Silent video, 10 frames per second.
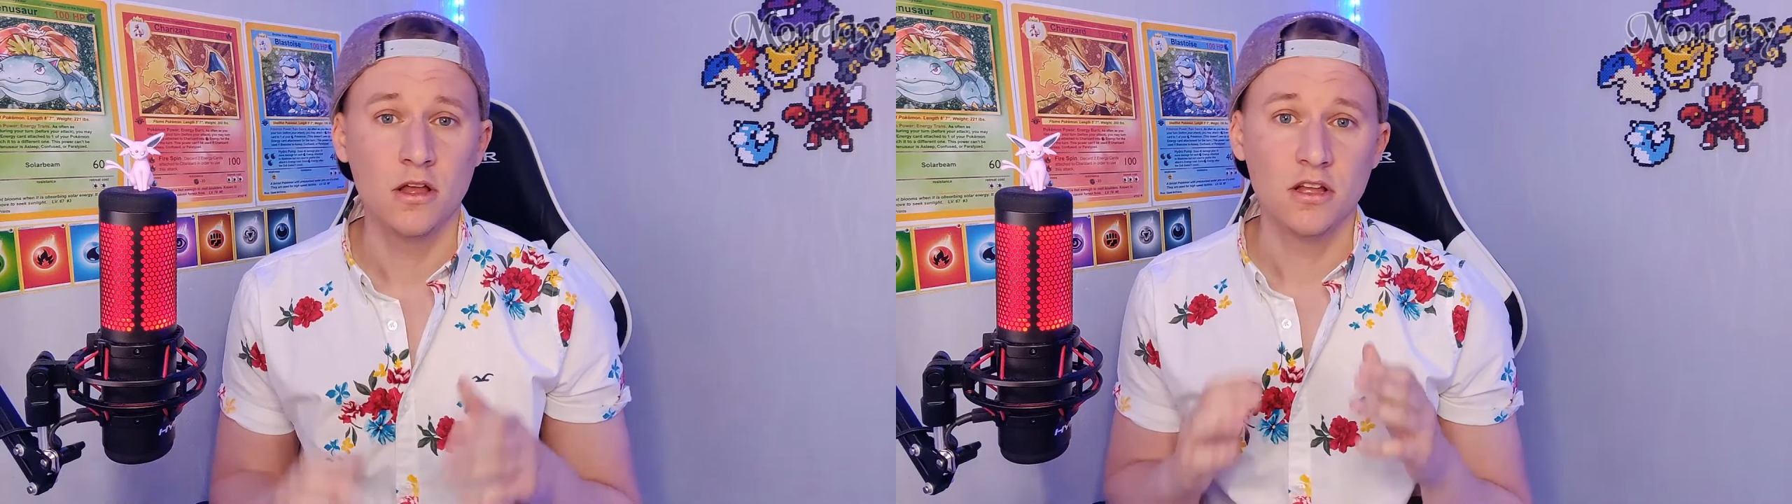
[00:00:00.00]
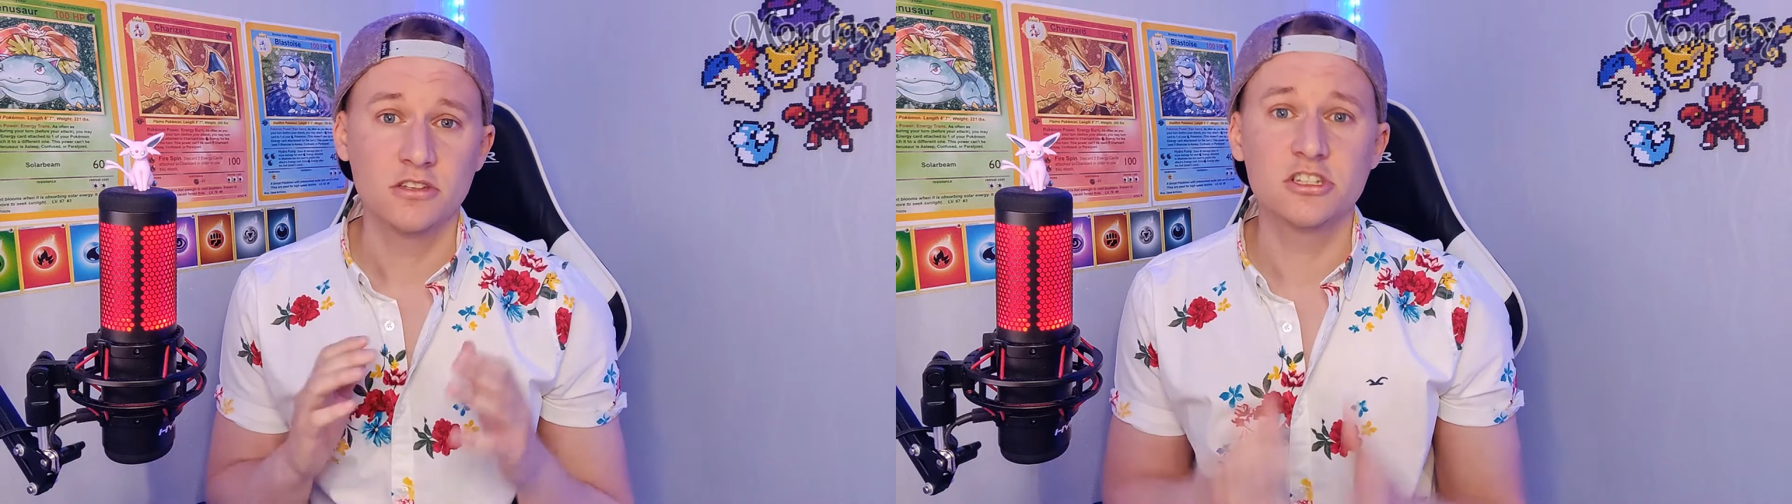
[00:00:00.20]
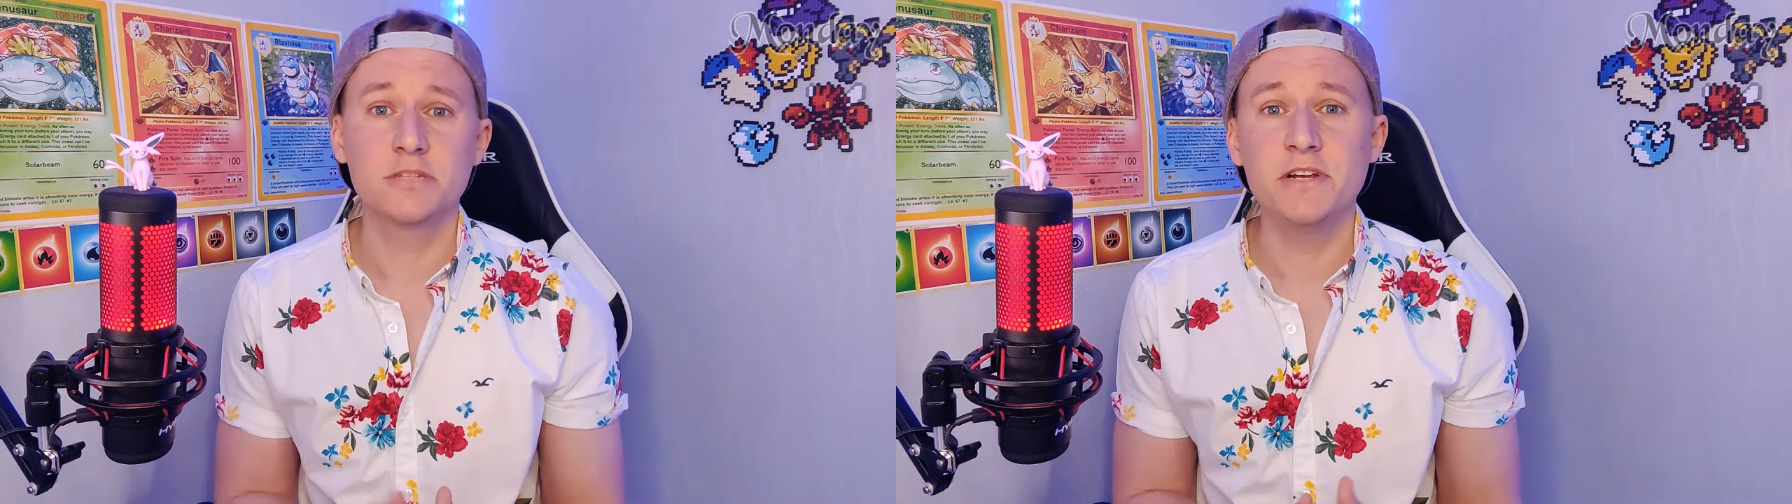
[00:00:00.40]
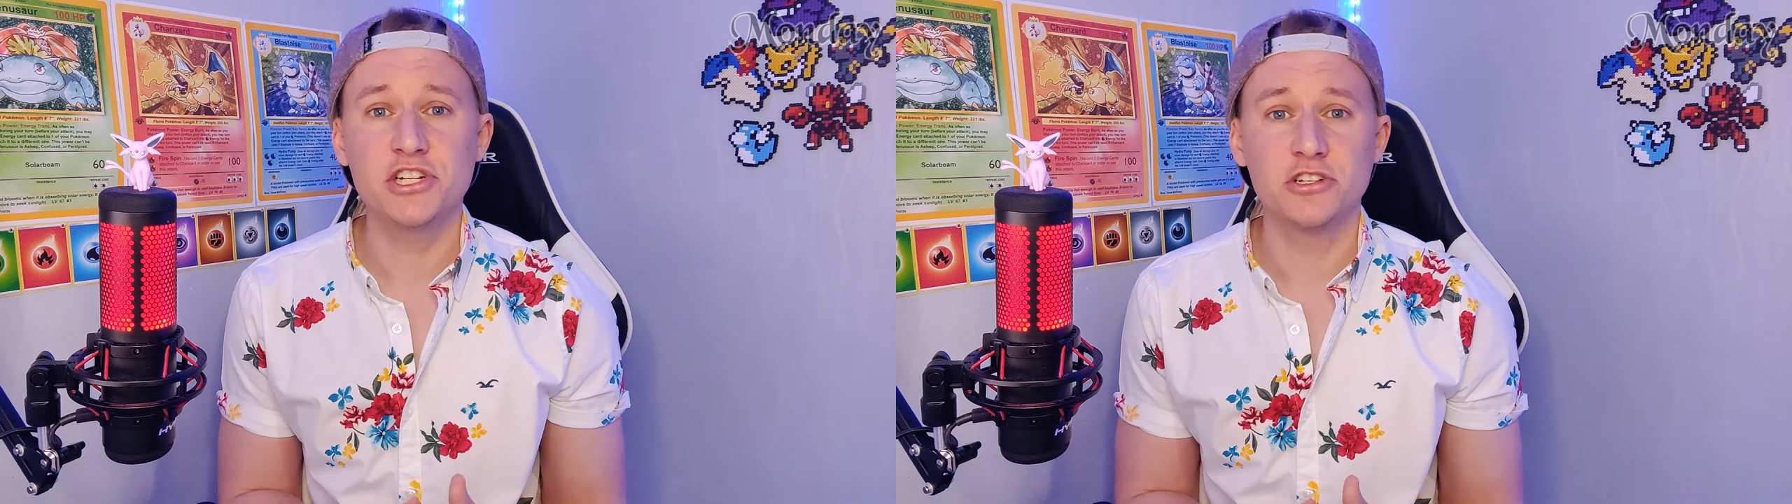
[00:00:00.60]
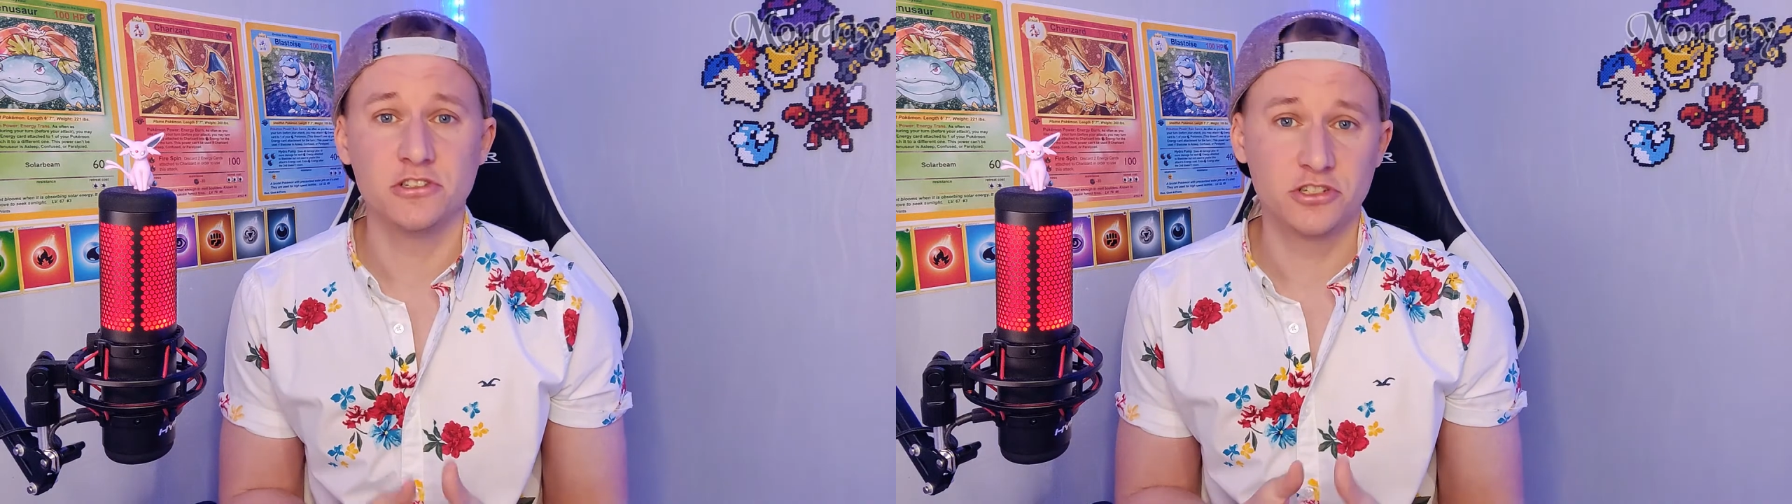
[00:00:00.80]

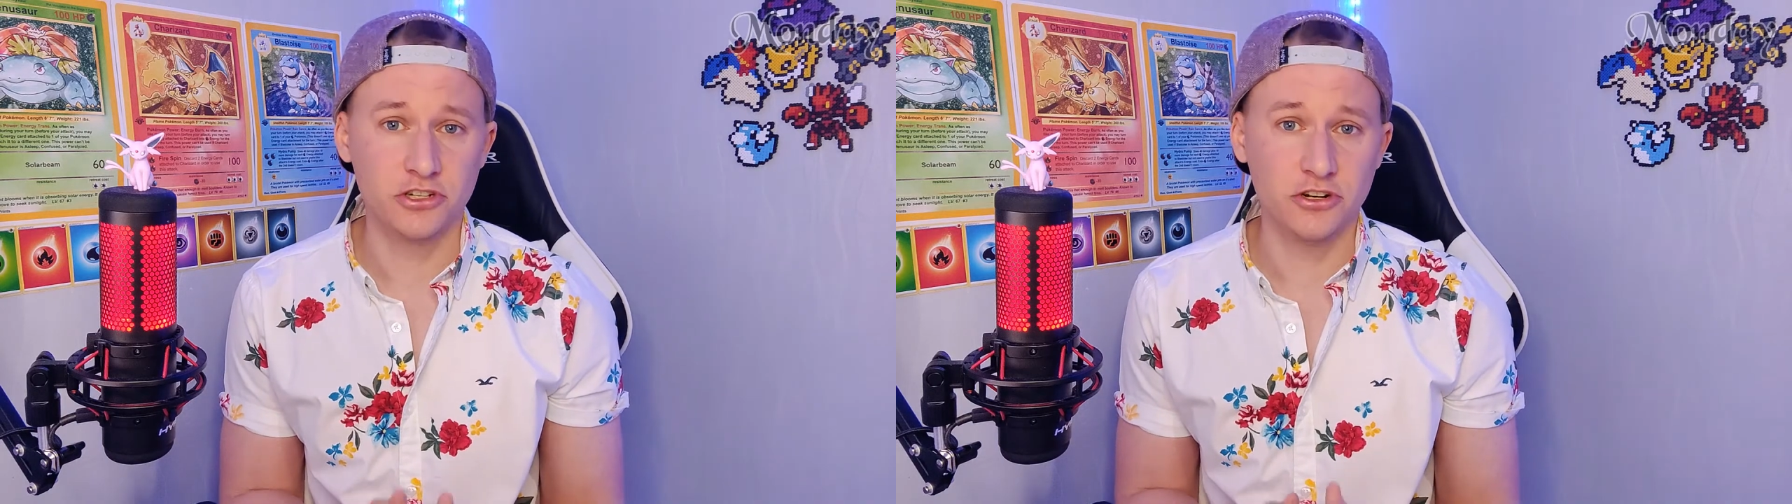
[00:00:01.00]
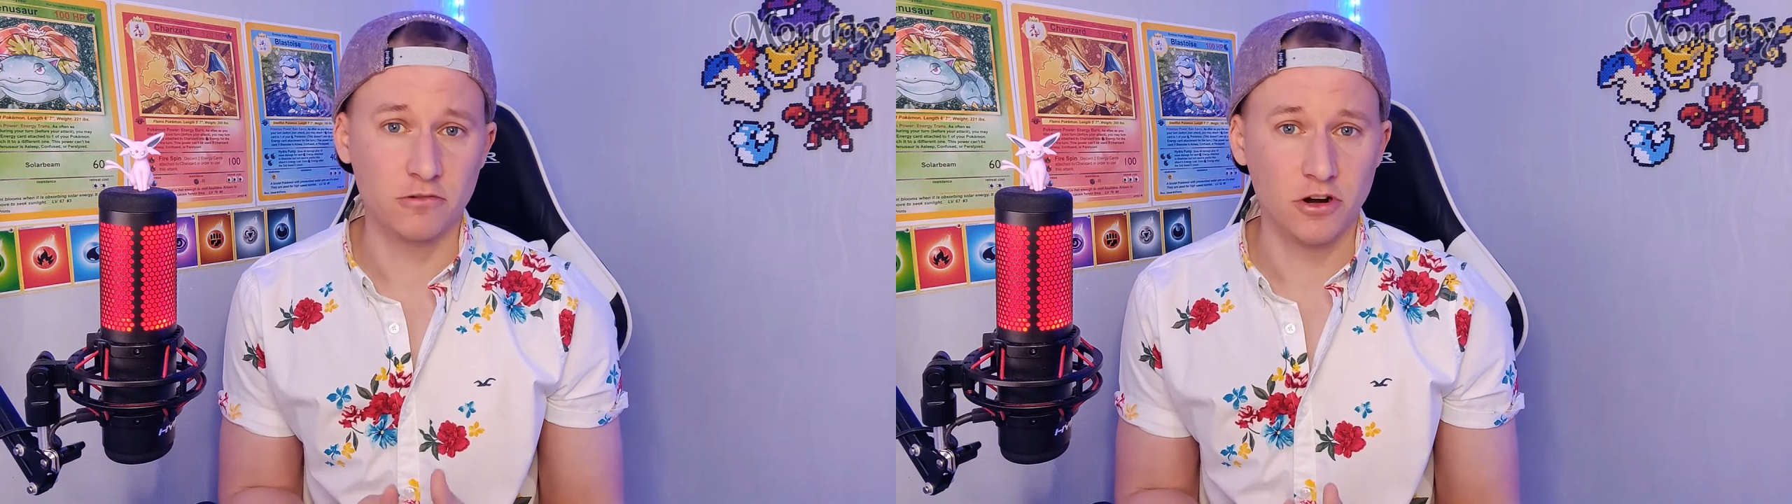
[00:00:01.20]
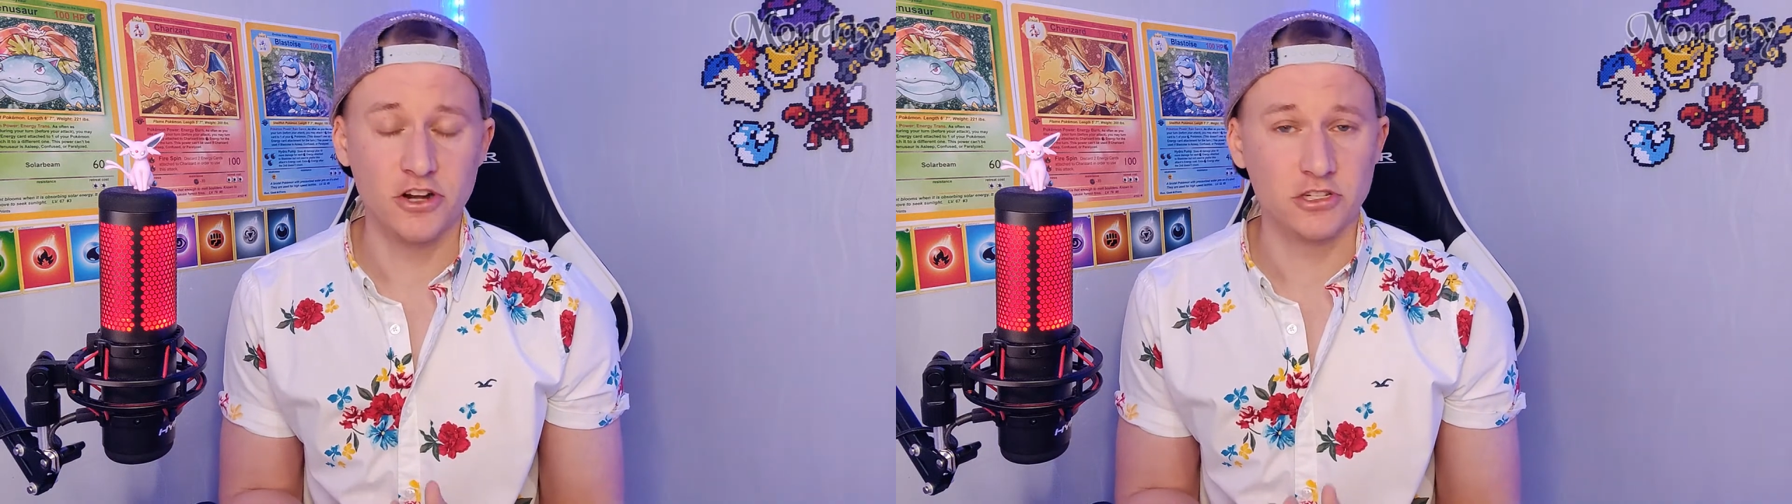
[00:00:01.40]
Suspicion soon arose